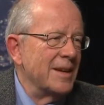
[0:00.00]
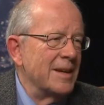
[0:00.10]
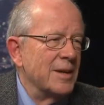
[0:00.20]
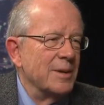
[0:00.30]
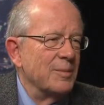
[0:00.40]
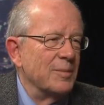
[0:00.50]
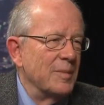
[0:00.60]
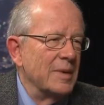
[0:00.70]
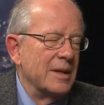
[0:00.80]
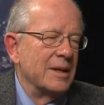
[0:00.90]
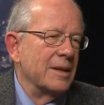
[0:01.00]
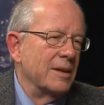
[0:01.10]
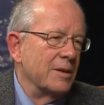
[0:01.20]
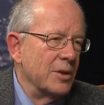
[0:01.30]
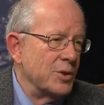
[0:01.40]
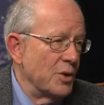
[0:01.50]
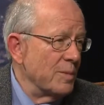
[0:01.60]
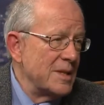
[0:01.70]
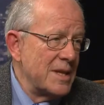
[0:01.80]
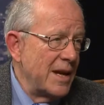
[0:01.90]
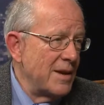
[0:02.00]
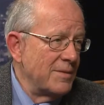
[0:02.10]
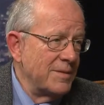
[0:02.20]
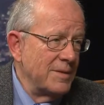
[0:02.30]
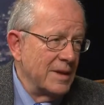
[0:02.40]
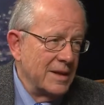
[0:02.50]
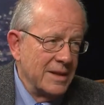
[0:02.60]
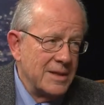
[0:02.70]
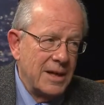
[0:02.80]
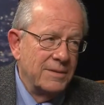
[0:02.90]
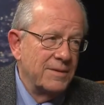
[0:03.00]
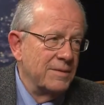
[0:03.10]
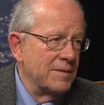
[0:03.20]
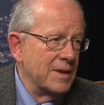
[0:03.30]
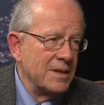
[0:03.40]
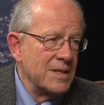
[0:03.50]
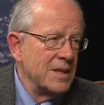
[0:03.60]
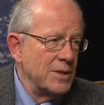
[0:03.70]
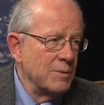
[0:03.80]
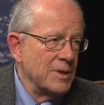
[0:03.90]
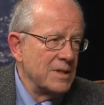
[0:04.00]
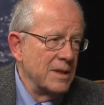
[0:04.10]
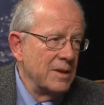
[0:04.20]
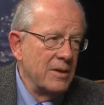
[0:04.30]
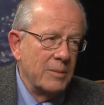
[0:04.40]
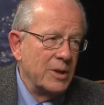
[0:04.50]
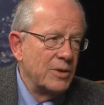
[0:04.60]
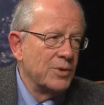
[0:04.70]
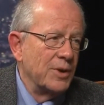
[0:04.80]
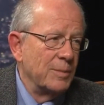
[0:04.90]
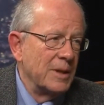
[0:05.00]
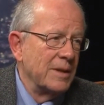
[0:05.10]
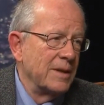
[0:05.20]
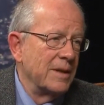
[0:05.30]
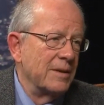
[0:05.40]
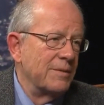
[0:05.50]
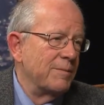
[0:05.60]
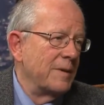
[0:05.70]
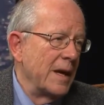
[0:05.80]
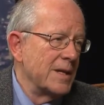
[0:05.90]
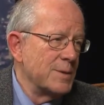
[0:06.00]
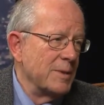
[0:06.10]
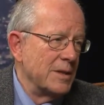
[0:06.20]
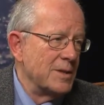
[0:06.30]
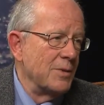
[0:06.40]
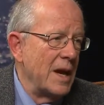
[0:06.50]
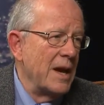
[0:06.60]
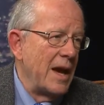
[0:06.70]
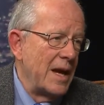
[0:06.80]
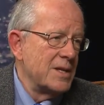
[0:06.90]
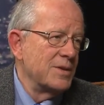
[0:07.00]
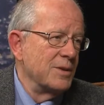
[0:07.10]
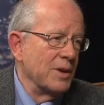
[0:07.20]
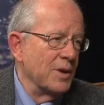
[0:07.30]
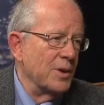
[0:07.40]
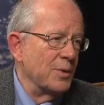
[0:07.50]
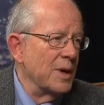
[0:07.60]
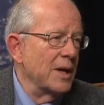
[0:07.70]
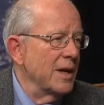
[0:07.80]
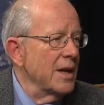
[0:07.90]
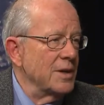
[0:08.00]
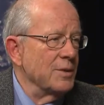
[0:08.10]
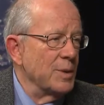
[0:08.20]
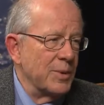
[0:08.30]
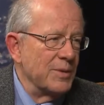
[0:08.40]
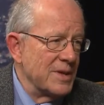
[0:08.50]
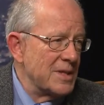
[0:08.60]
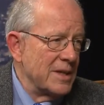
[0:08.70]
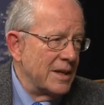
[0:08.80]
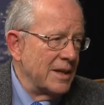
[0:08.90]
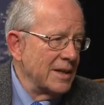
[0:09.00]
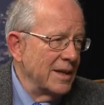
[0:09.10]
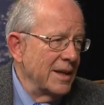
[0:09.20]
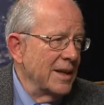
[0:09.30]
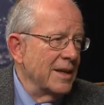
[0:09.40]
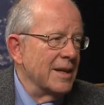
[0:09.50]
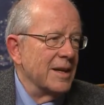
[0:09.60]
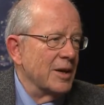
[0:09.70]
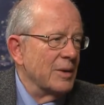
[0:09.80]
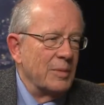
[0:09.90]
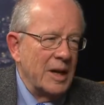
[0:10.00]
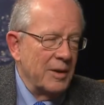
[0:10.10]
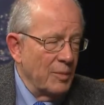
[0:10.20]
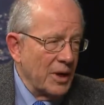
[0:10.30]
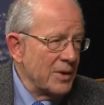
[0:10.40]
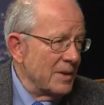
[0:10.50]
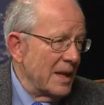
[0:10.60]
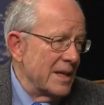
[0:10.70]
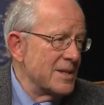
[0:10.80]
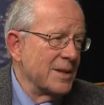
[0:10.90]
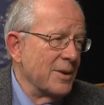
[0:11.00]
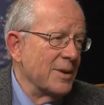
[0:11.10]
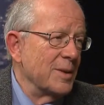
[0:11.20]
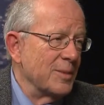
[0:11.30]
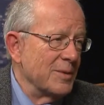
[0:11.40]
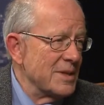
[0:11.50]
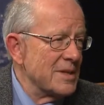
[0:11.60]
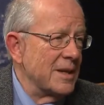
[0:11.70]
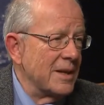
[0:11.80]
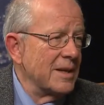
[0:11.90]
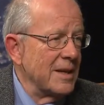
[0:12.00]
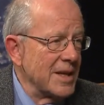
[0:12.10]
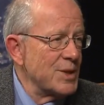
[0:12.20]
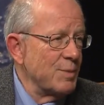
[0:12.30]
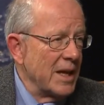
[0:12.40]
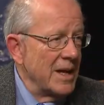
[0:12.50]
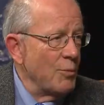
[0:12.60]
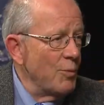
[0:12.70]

The Germans have a tough constituency there. I mean, Schäuble, the finance minister, has to go to the Bundestag, and Merkel has to go to the Bundestag and explain